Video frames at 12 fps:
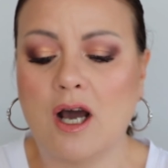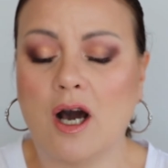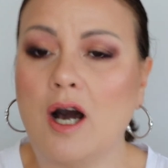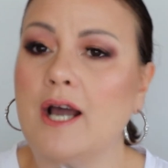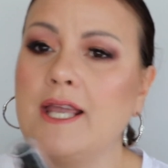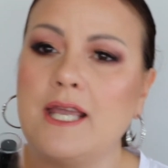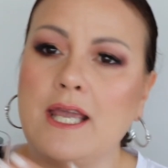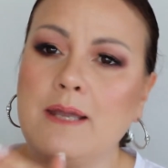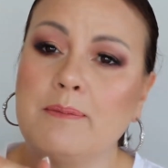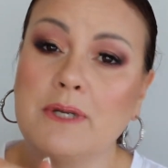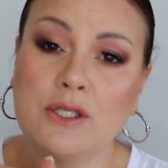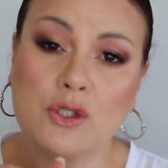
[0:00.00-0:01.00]
I
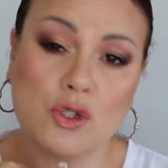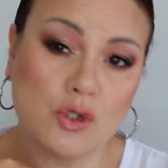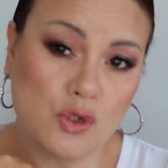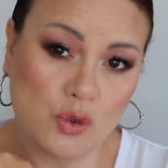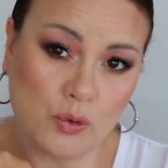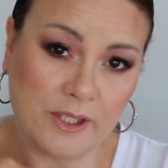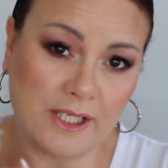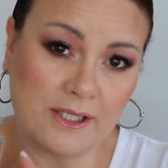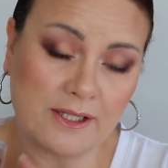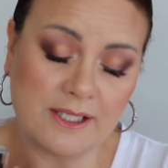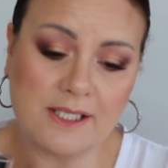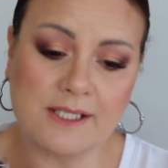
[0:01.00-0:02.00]
am enjoying
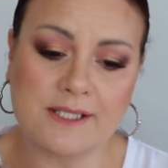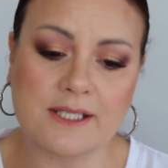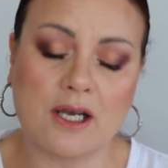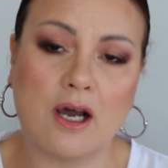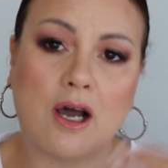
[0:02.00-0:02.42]
this.